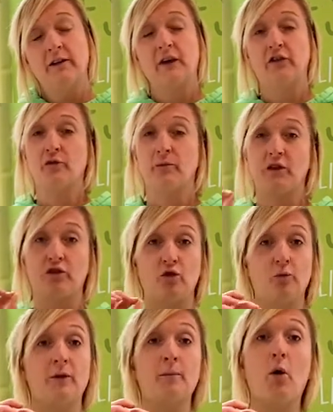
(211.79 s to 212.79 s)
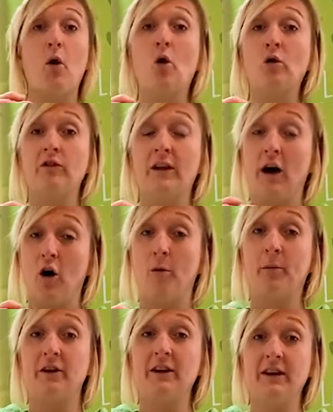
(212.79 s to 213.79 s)
there's something super important that our
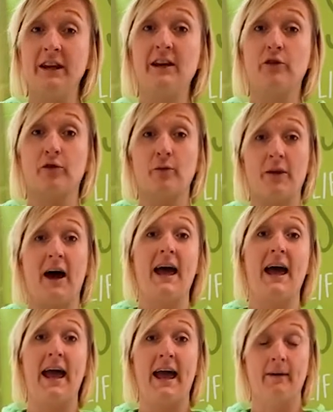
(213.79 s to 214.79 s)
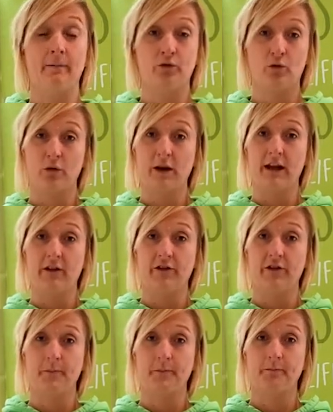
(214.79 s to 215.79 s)
body needs from that air. Do you know what it
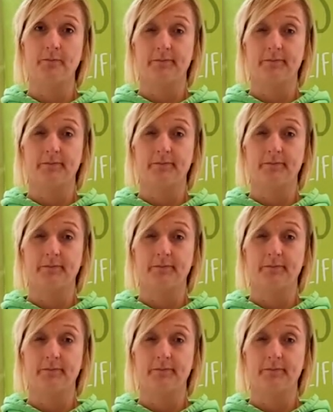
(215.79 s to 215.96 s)
is?